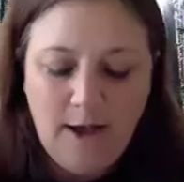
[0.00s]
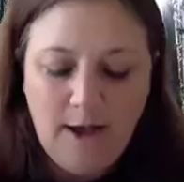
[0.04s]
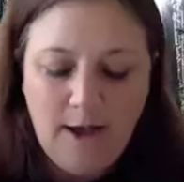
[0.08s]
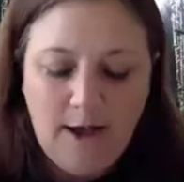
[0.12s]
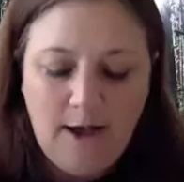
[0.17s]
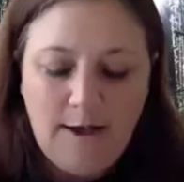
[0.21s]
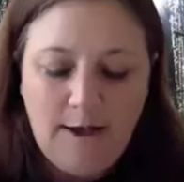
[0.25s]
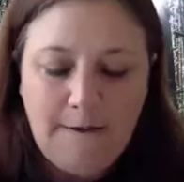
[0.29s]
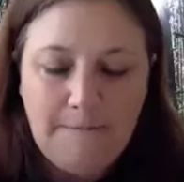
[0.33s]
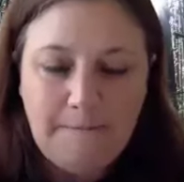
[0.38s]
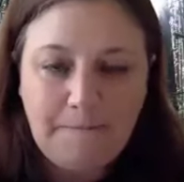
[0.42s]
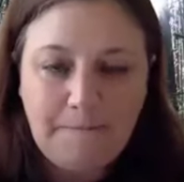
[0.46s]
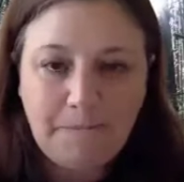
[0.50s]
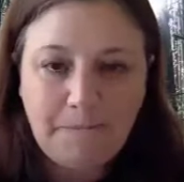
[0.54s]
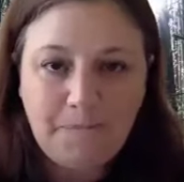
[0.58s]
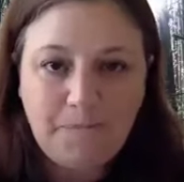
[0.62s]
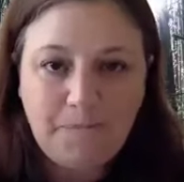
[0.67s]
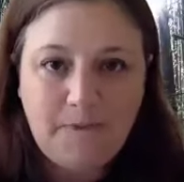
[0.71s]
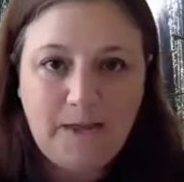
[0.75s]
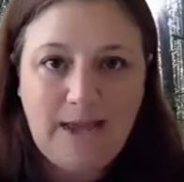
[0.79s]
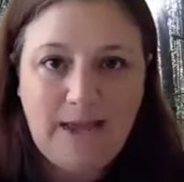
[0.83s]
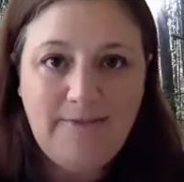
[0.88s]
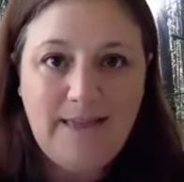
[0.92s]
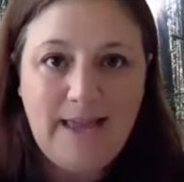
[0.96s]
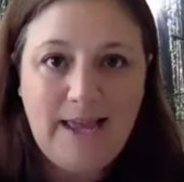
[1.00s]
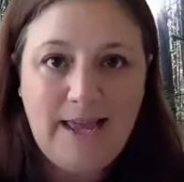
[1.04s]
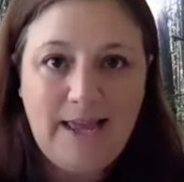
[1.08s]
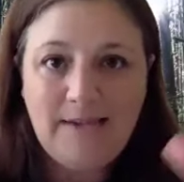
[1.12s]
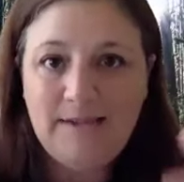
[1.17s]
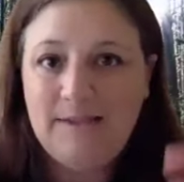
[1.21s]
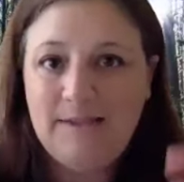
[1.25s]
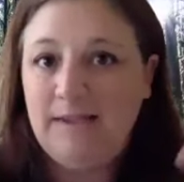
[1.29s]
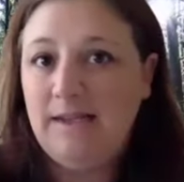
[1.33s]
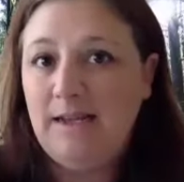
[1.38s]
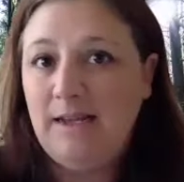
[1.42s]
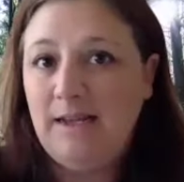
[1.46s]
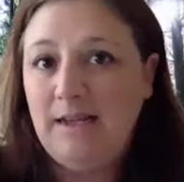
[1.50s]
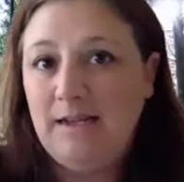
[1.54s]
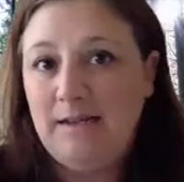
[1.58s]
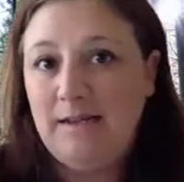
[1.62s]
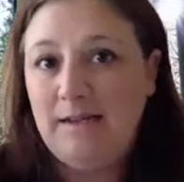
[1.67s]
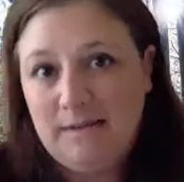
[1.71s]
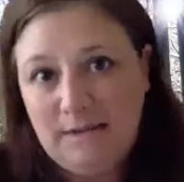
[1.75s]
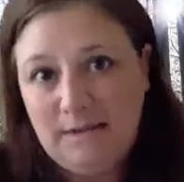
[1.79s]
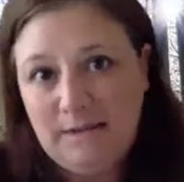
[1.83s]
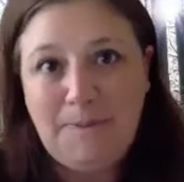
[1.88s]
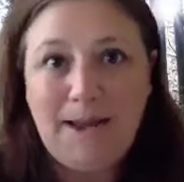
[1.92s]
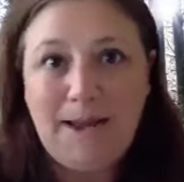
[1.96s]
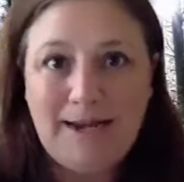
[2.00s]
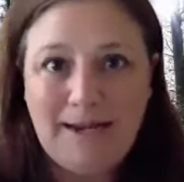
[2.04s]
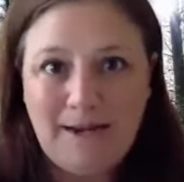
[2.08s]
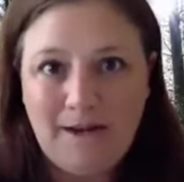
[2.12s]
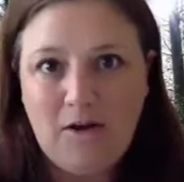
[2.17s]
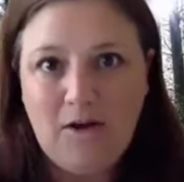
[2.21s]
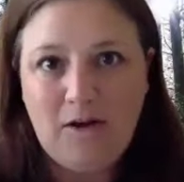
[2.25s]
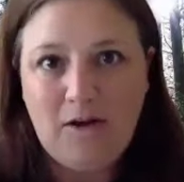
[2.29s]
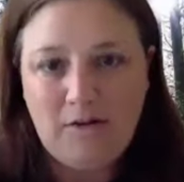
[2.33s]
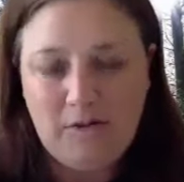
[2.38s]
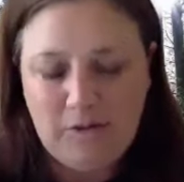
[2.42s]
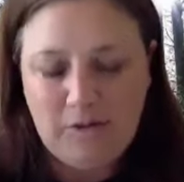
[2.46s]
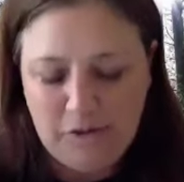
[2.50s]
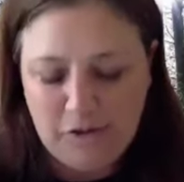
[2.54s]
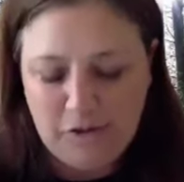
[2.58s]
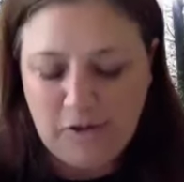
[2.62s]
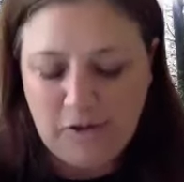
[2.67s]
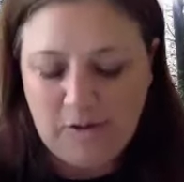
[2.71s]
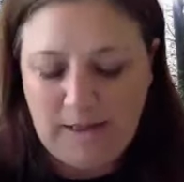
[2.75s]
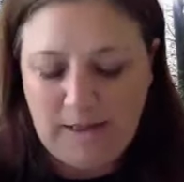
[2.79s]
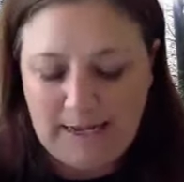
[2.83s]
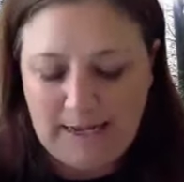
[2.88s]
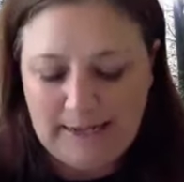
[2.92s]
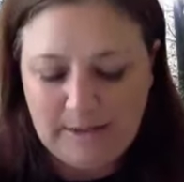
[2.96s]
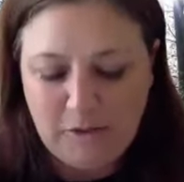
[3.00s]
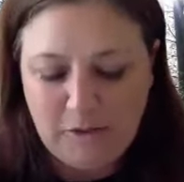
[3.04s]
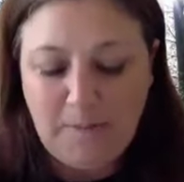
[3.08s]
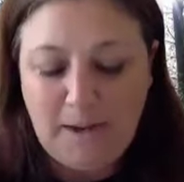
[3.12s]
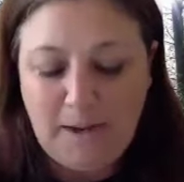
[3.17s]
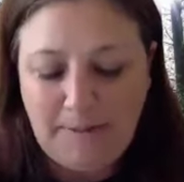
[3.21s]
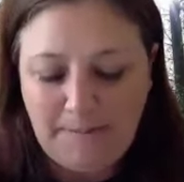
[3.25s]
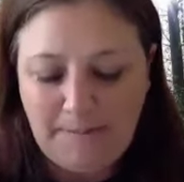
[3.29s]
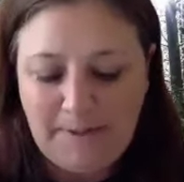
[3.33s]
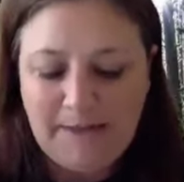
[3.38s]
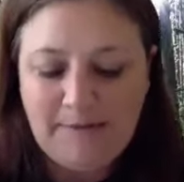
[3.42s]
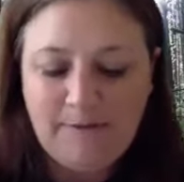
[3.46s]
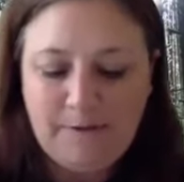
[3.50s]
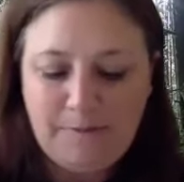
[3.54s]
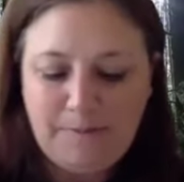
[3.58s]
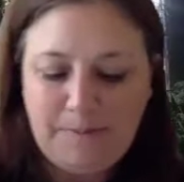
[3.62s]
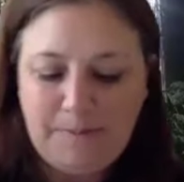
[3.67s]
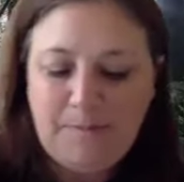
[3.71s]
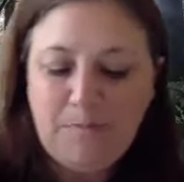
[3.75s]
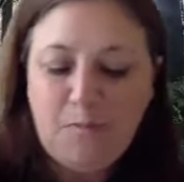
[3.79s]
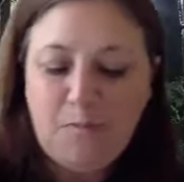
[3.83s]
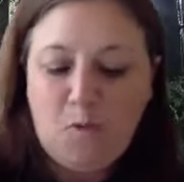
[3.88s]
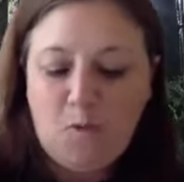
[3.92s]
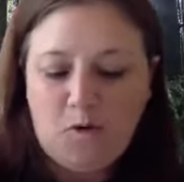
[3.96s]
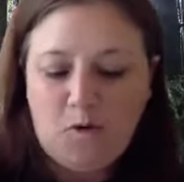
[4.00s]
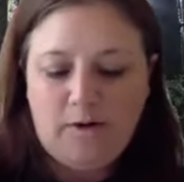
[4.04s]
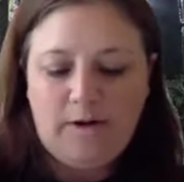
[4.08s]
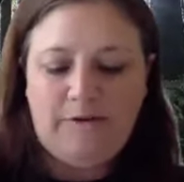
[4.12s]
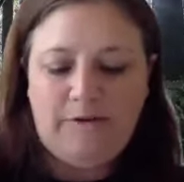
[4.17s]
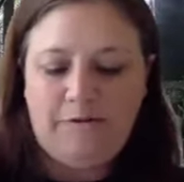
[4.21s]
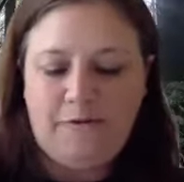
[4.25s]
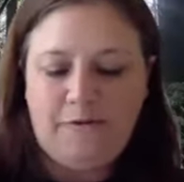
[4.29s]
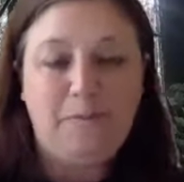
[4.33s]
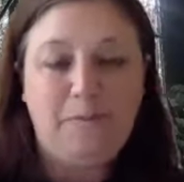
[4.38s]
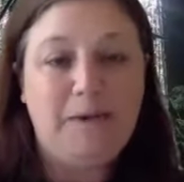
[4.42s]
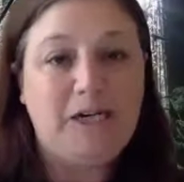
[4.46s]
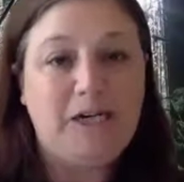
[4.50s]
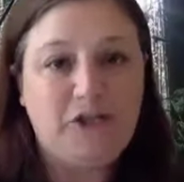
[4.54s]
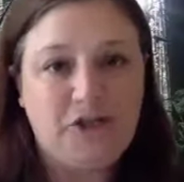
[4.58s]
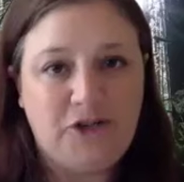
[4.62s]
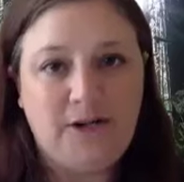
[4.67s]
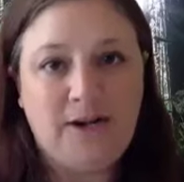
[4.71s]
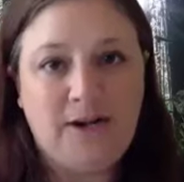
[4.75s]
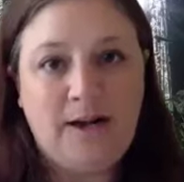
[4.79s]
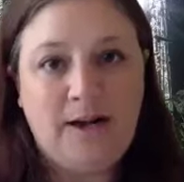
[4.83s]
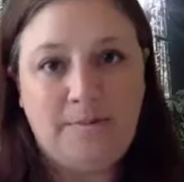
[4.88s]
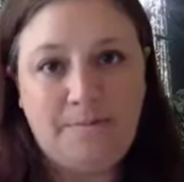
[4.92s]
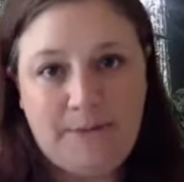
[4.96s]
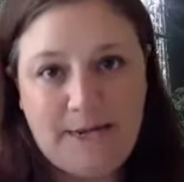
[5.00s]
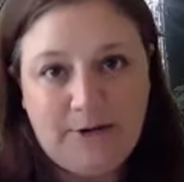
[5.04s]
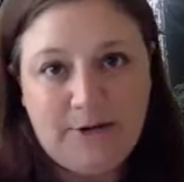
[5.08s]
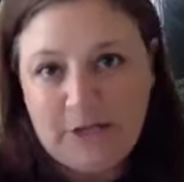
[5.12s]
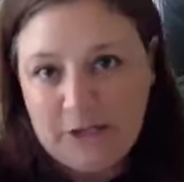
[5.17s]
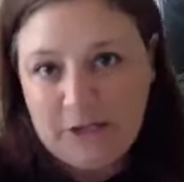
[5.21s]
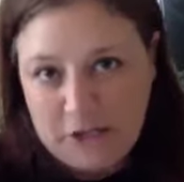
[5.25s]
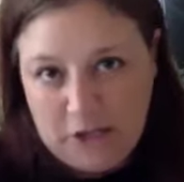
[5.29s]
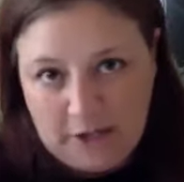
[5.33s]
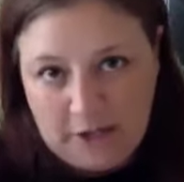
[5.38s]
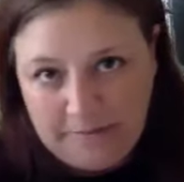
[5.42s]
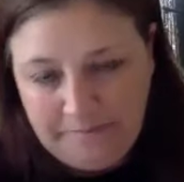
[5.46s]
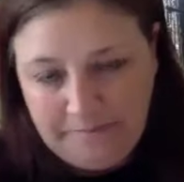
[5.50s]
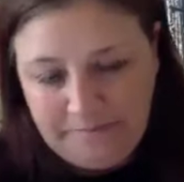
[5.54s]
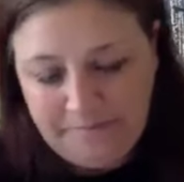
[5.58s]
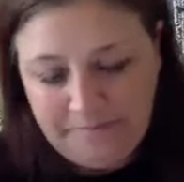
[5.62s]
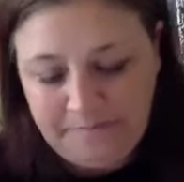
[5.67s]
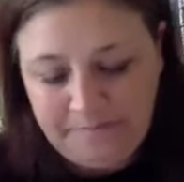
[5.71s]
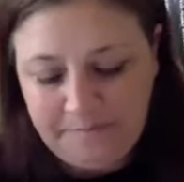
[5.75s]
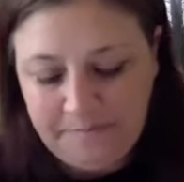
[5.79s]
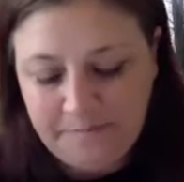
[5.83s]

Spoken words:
And then depending on your class, there might even be more information up there at the top.